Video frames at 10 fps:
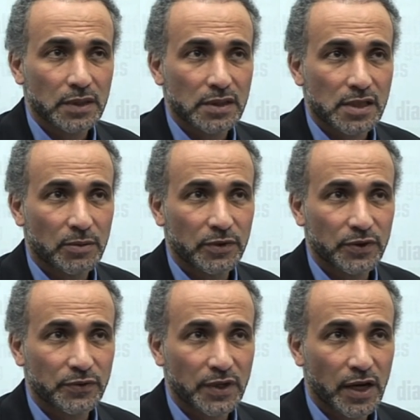Some of
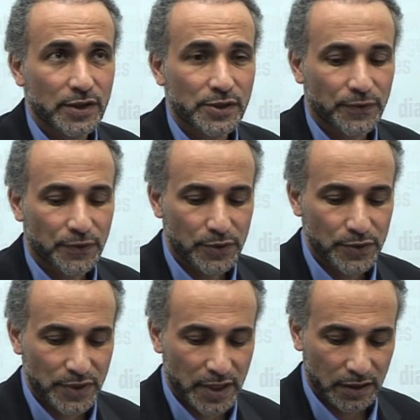the
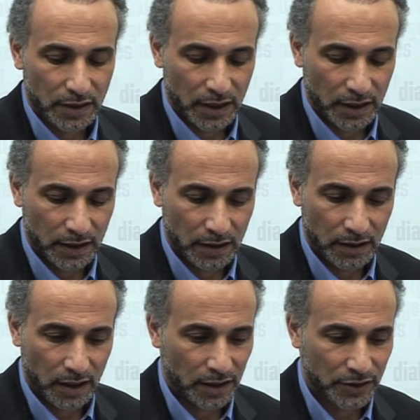philosophers and
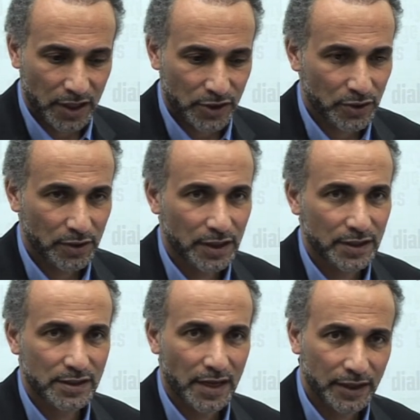uh, are just showing
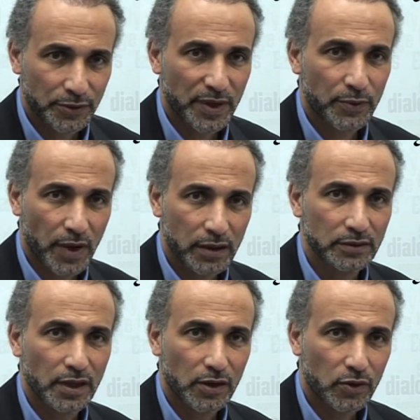it's the other way
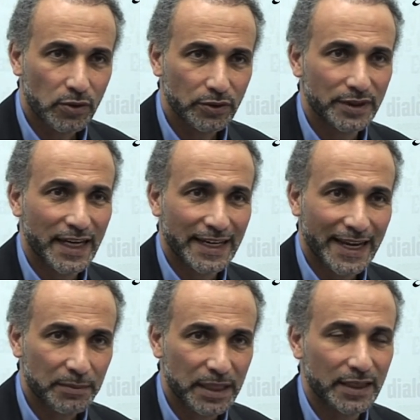around. All the
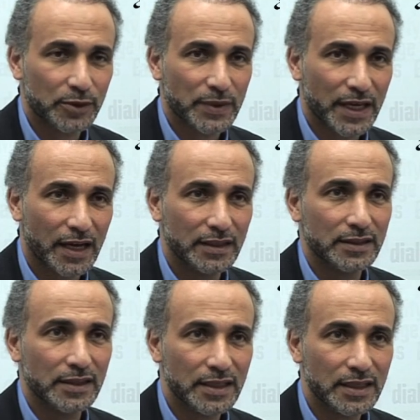dynamic that we had in
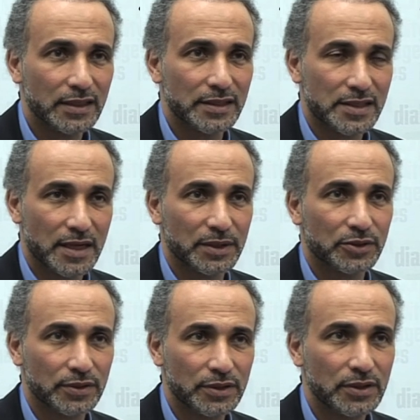the legal Islamic
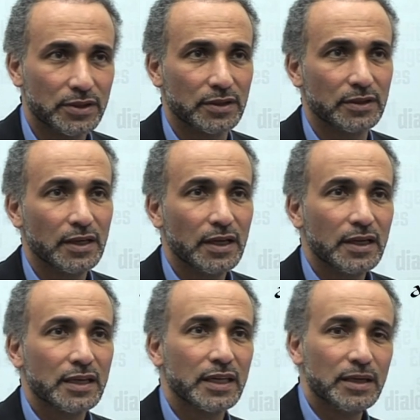tradition
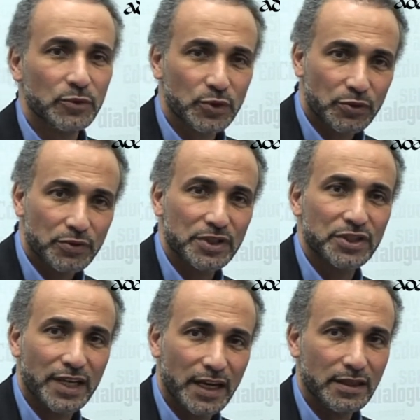came to
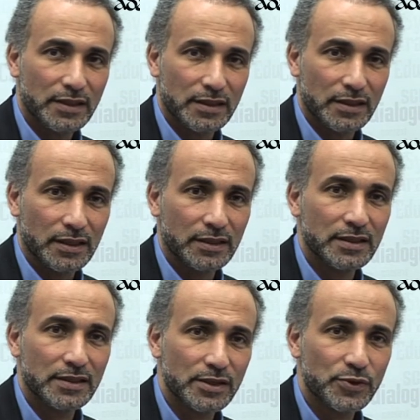Christianity, and
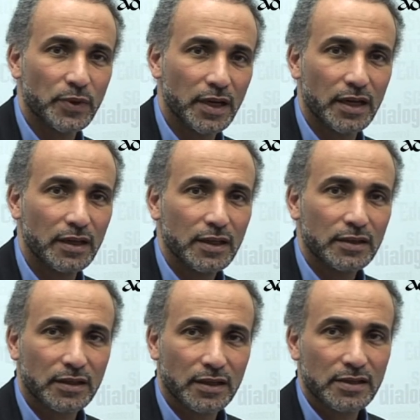this is where
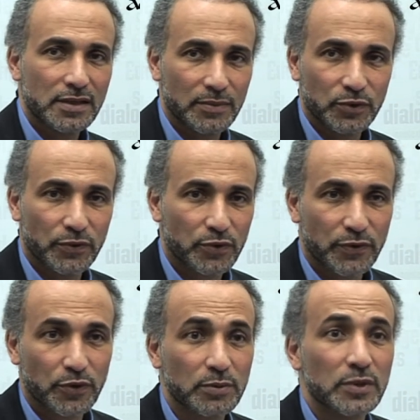the concept of
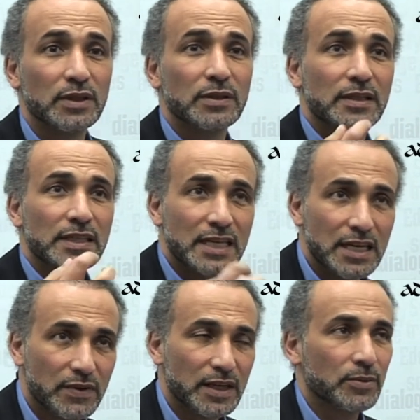reform,
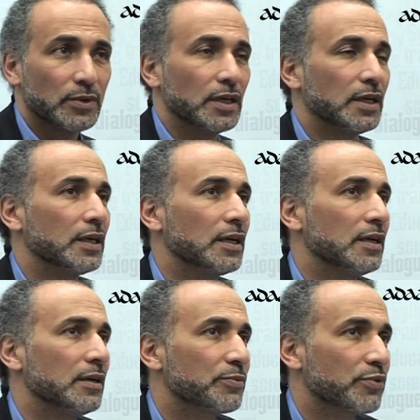giving uh,
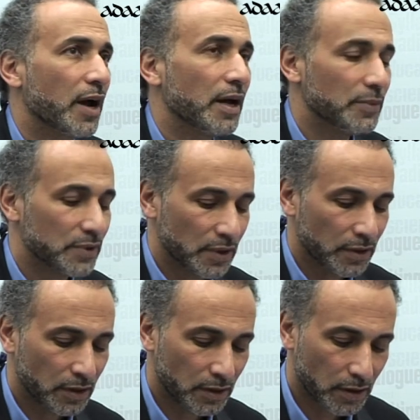uh, prime
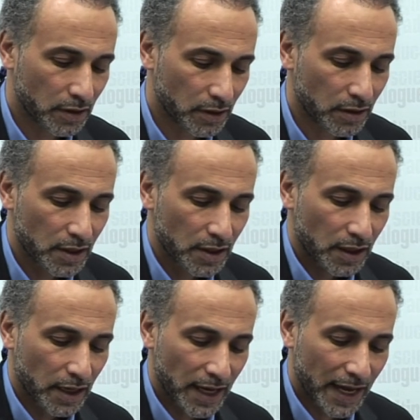uh,
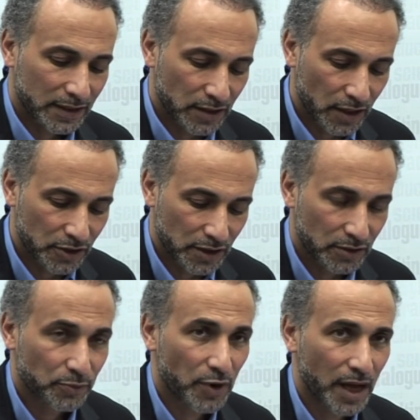uh, acknowledging
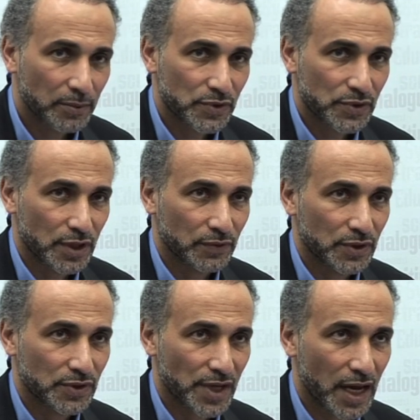the primacy of
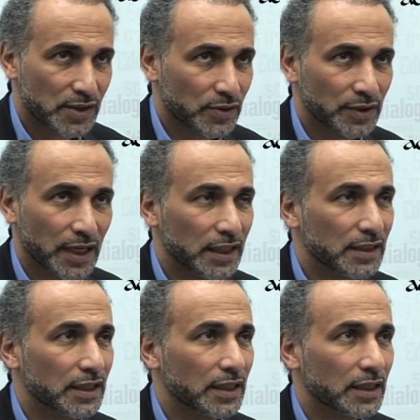the text on
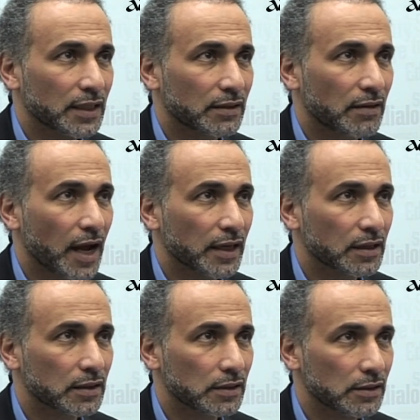any
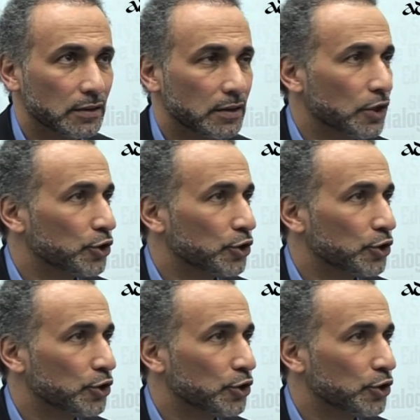hierarchical